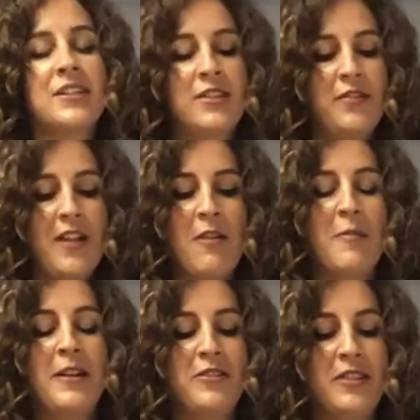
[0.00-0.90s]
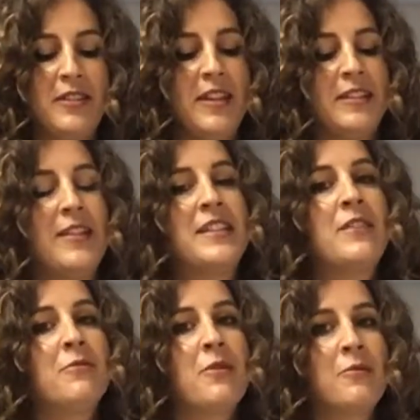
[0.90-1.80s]
it to the flour mixture, it says. I
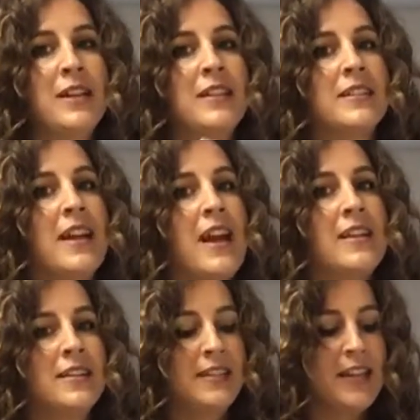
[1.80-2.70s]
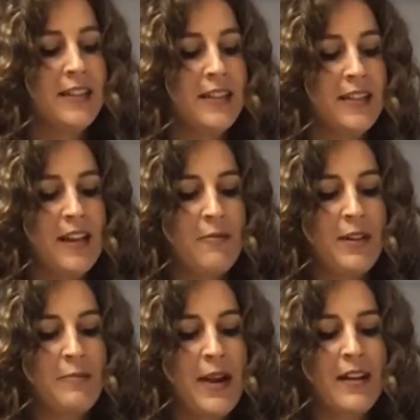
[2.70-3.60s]
did read this ahead and it says that we
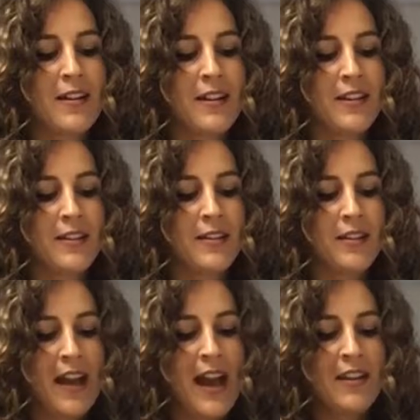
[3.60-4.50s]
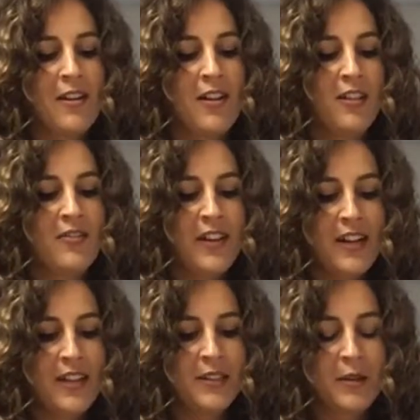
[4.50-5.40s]
may not need to add all of it
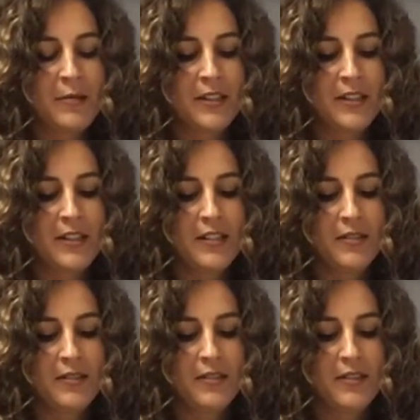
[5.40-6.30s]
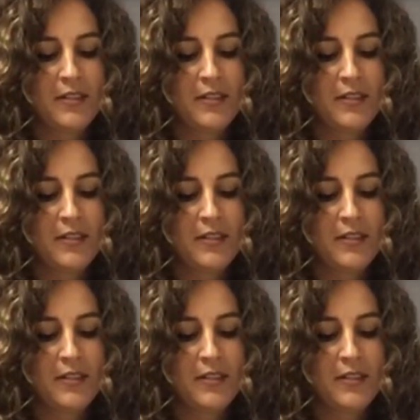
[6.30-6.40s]
in, so I'm just gonna do